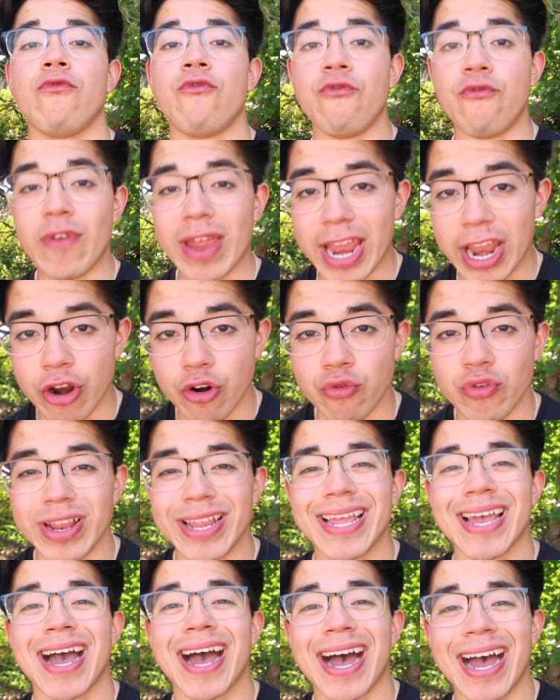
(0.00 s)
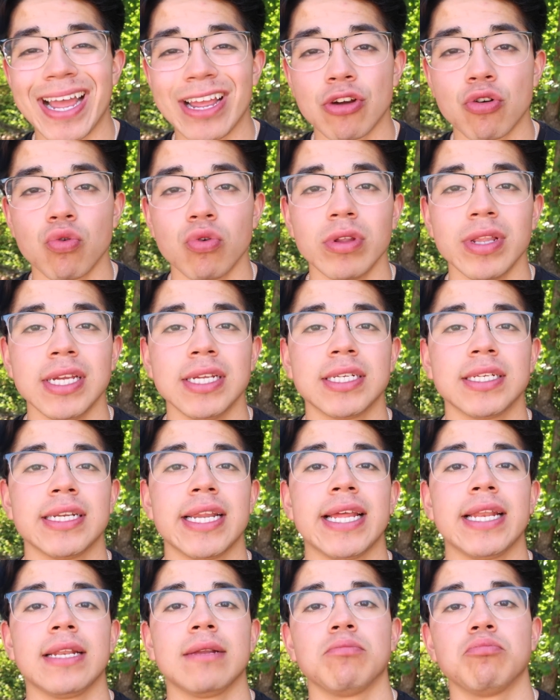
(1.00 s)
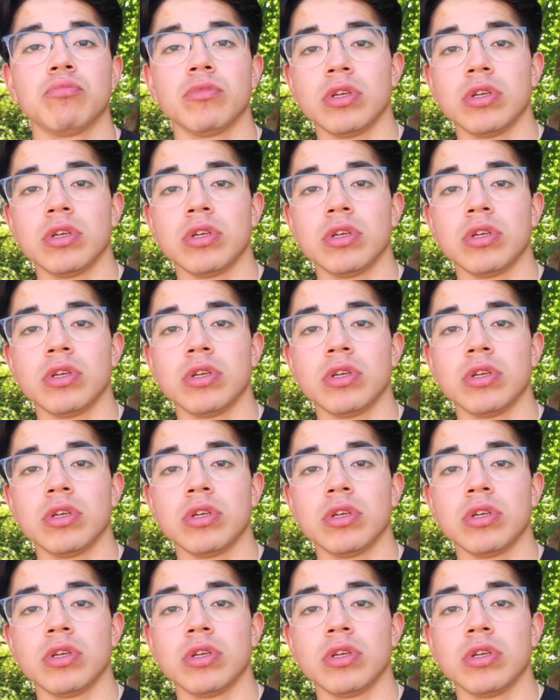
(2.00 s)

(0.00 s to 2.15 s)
very high correlation and